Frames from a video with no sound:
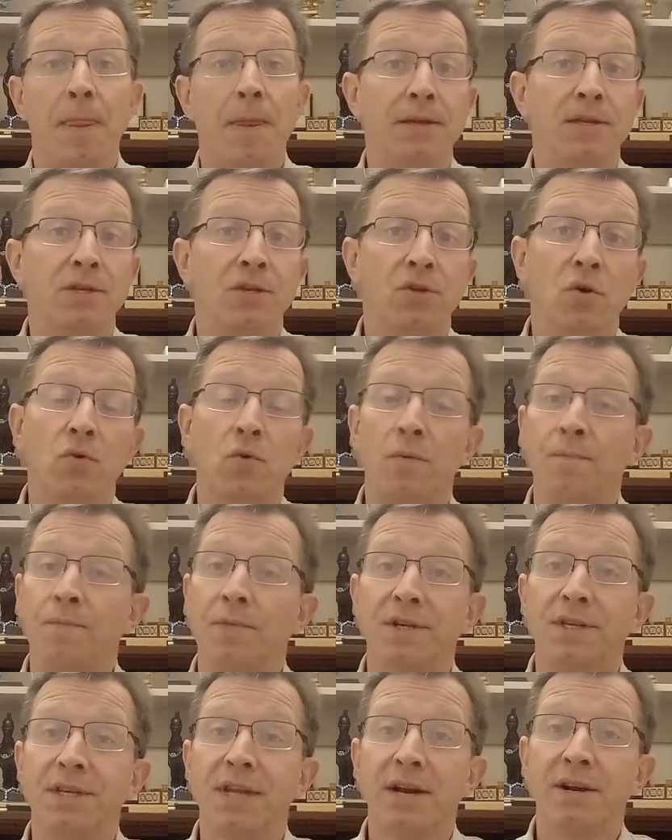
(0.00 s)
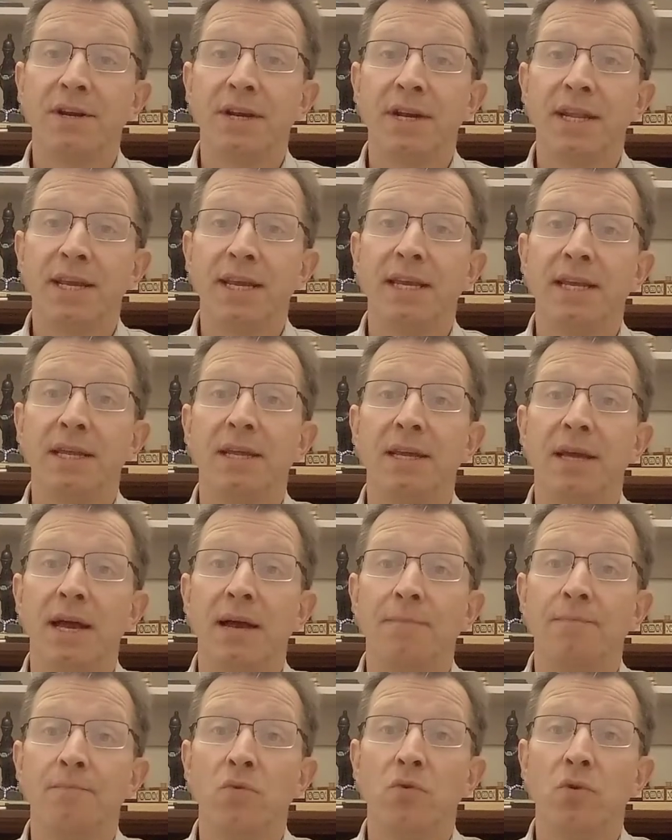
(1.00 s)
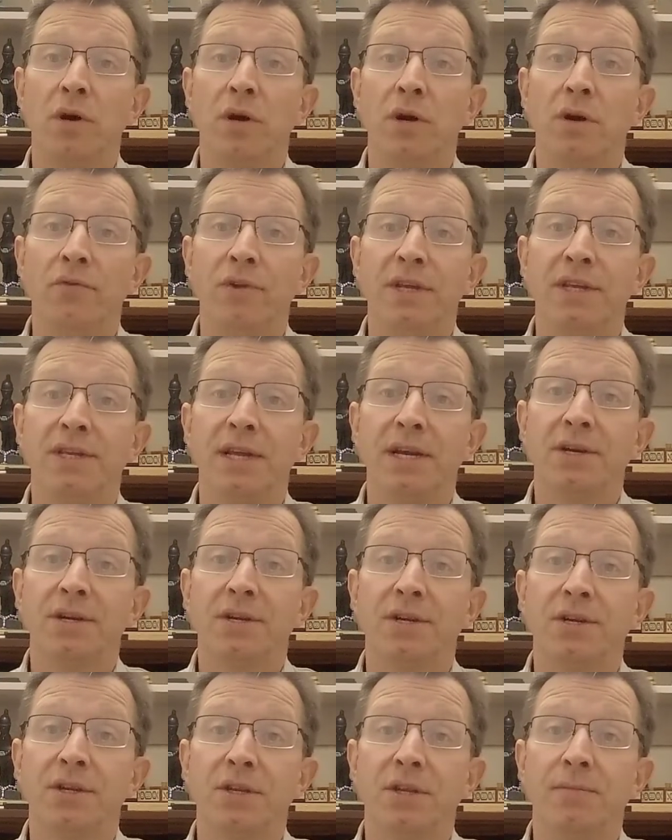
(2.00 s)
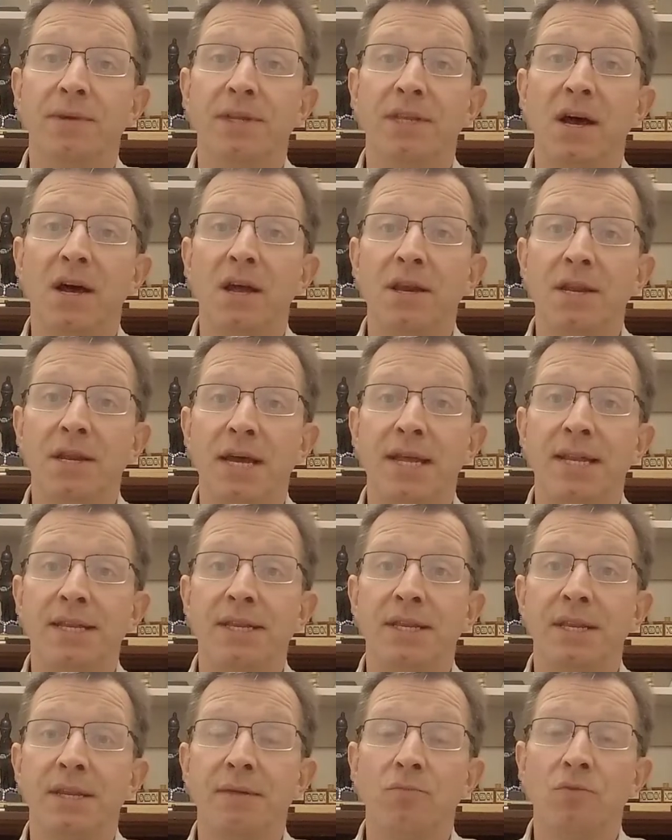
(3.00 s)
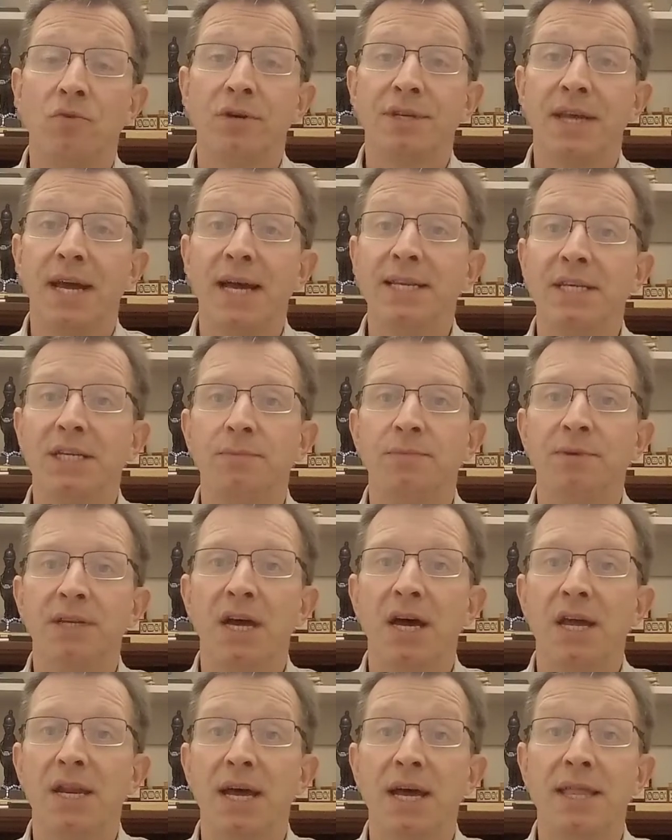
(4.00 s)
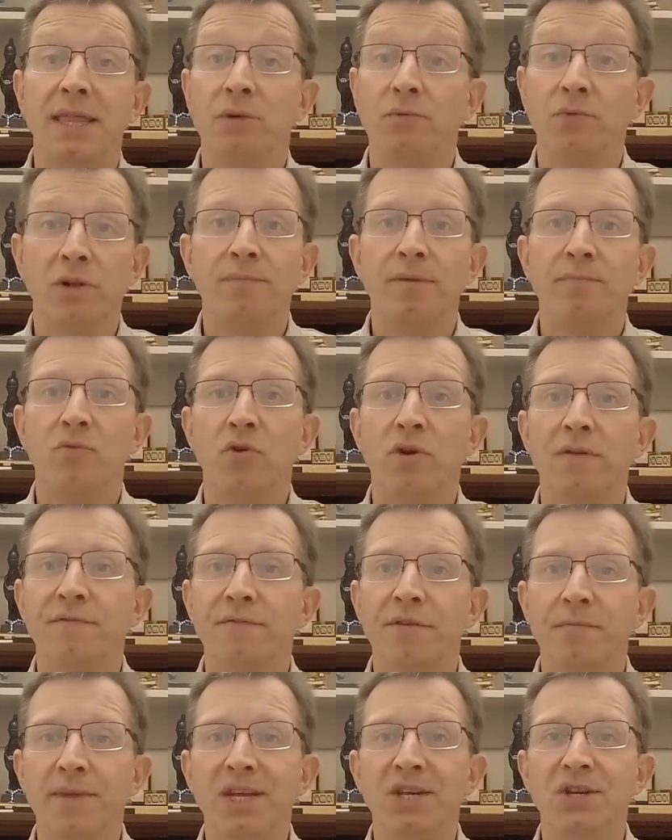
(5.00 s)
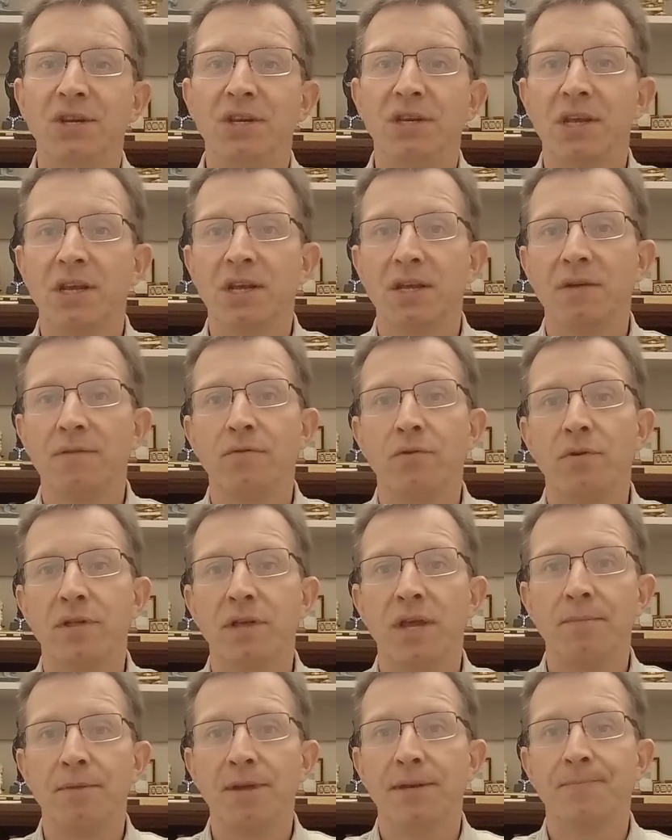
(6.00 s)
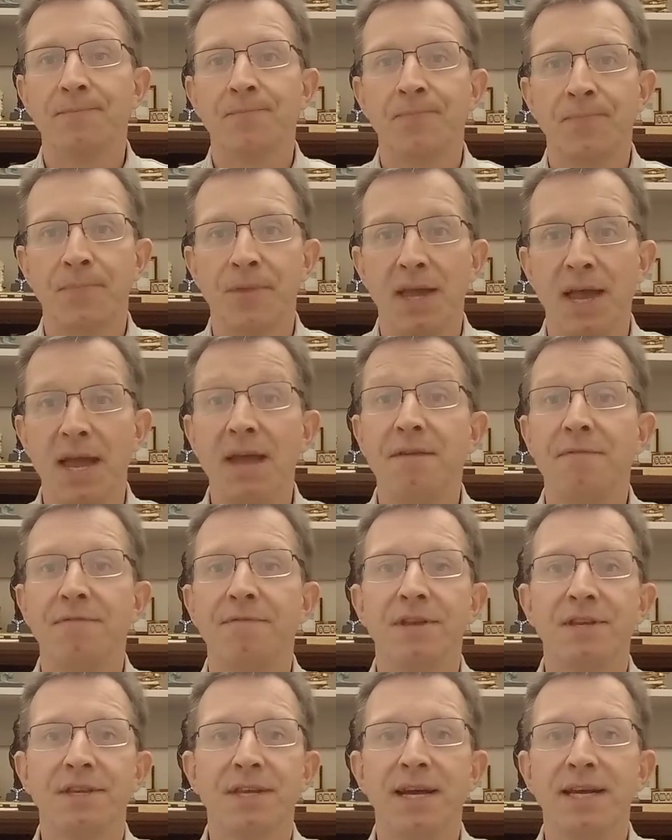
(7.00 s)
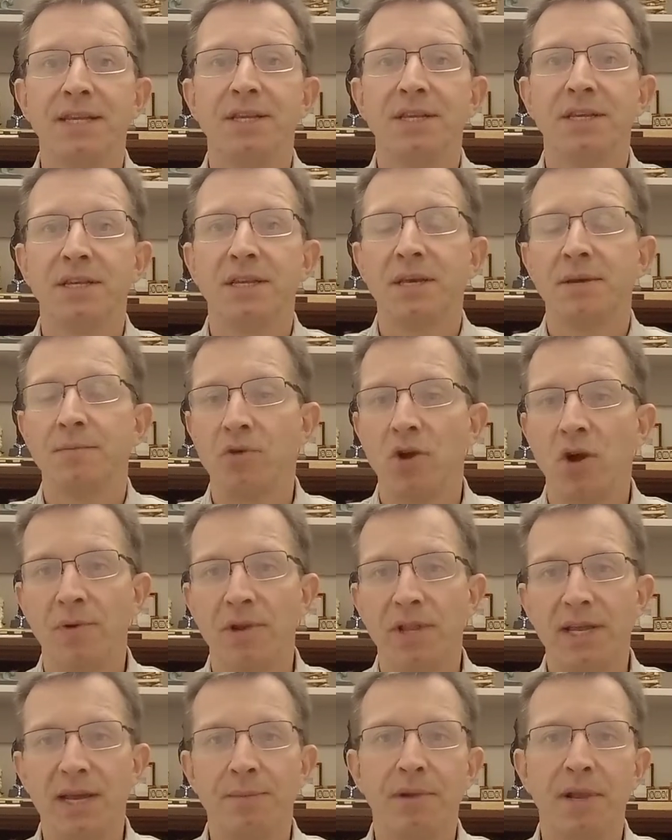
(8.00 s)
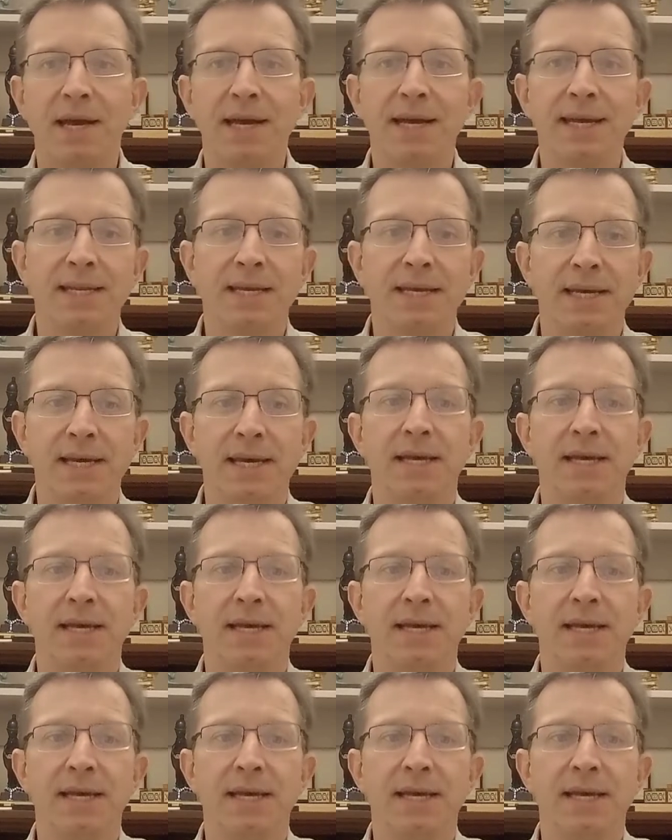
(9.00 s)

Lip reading: So there's certainly more research to be done and more science to be done, and there will be more information forthcoming if the science is properly applied.